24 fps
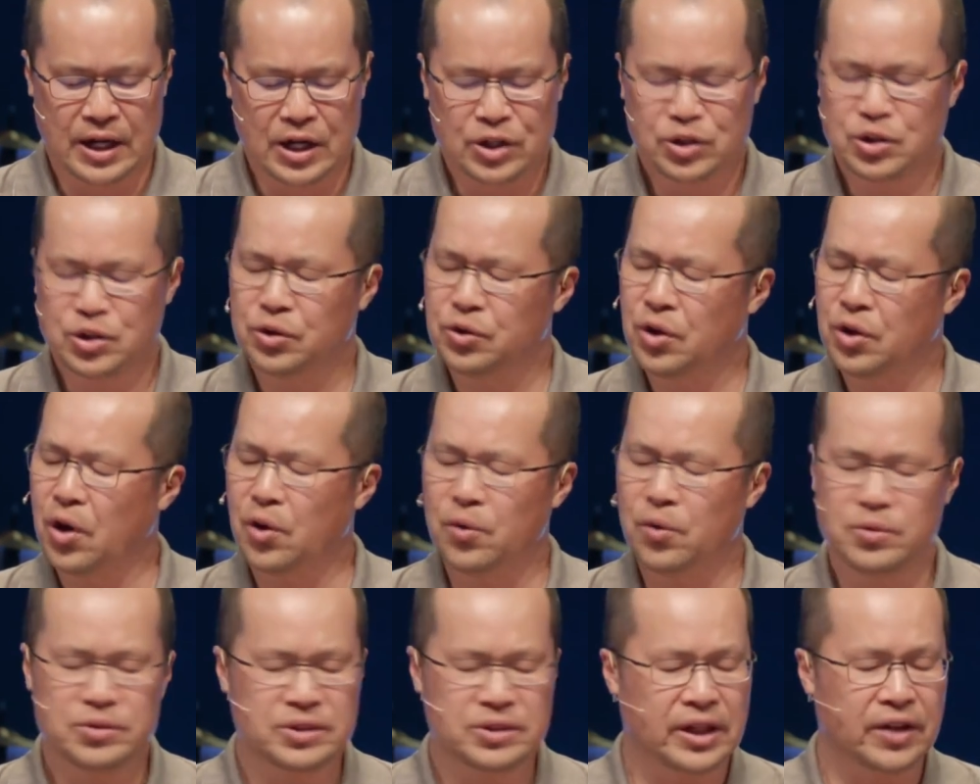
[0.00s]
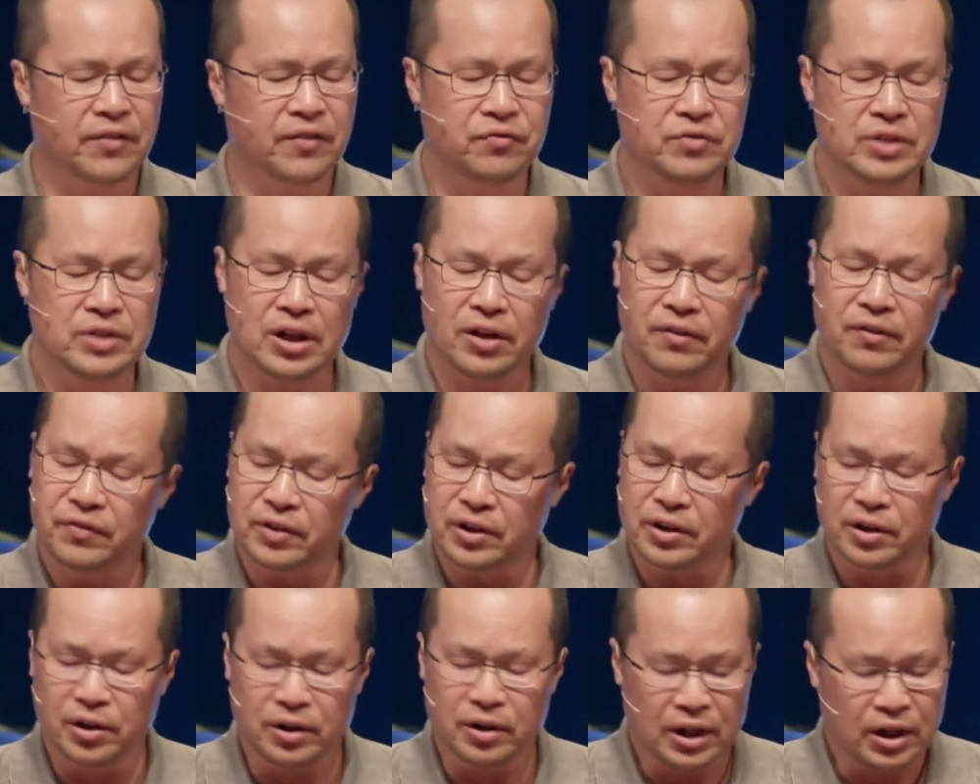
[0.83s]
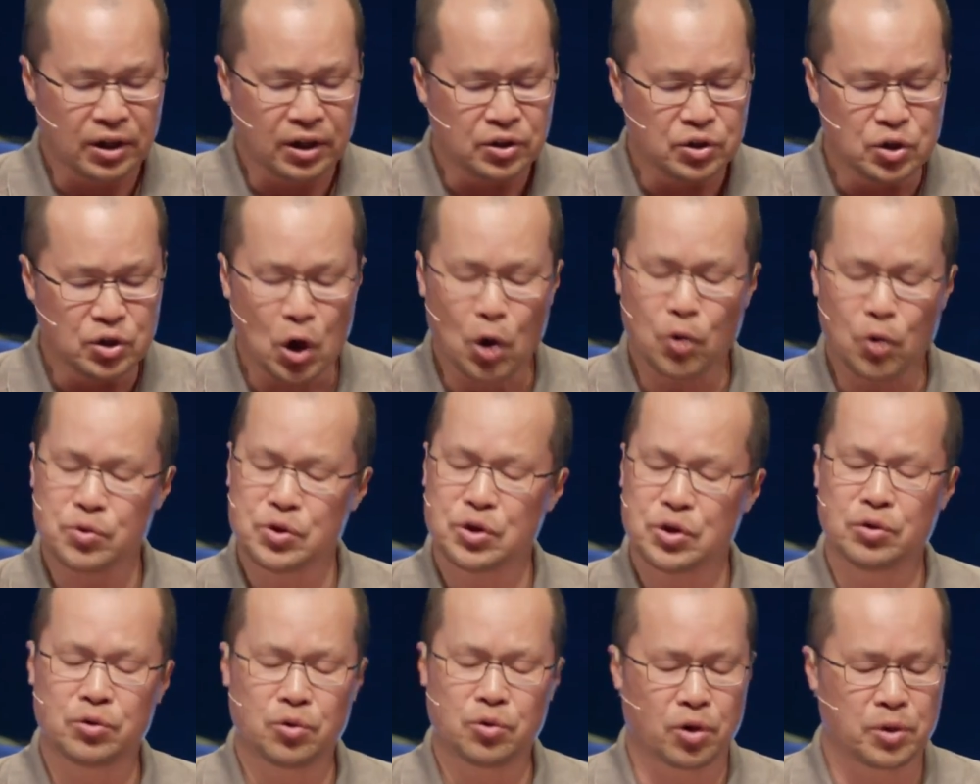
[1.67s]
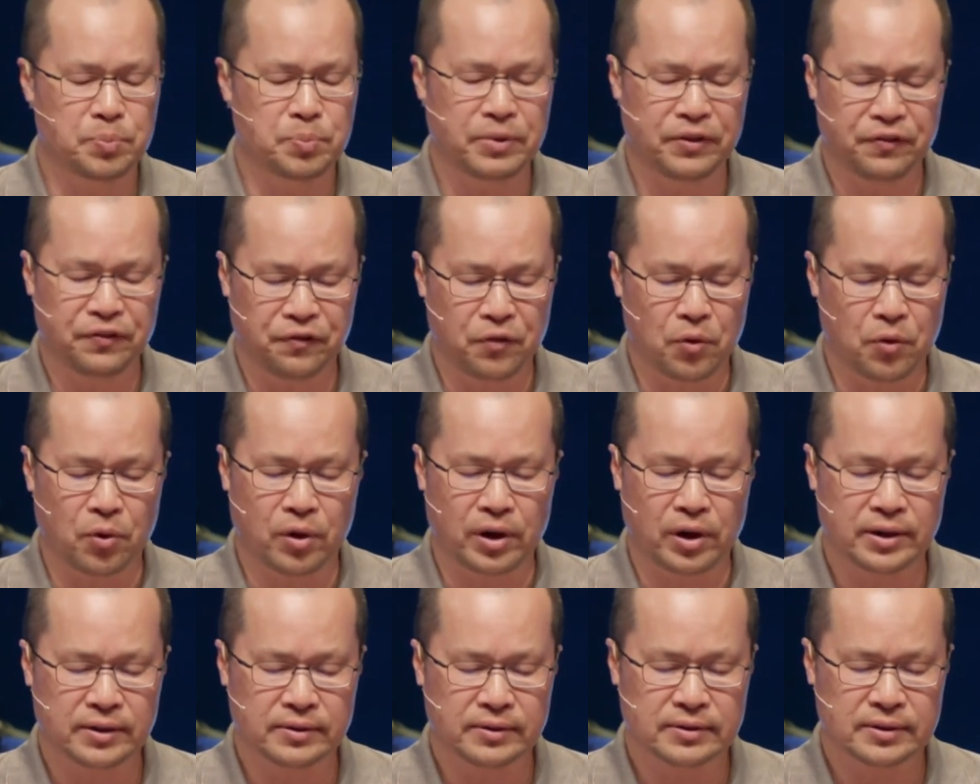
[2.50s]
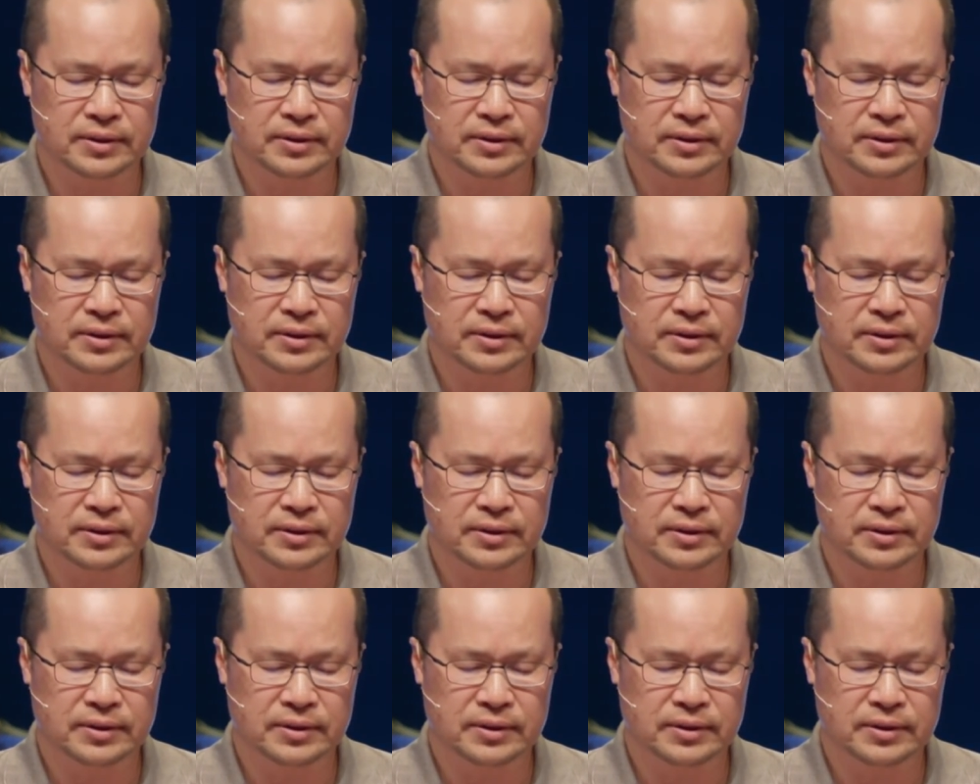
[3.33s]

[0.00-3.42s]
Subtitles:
to those that have never known you, Lord, before,